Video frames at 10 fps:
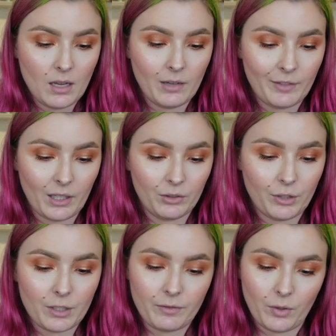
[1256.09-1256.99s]
of
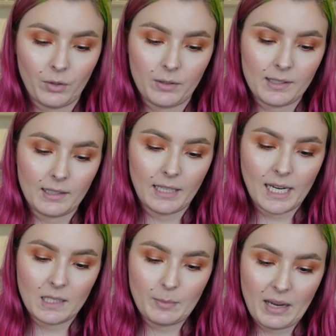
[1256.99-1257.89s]
Eldritch Falls
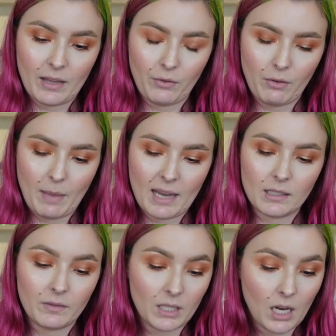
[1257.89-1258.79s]
lays bare the
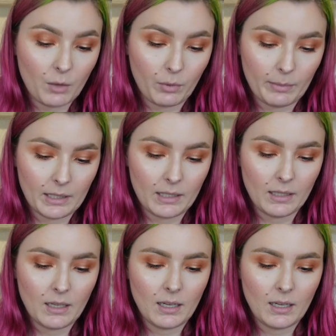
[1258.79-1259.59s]
remains of a young woman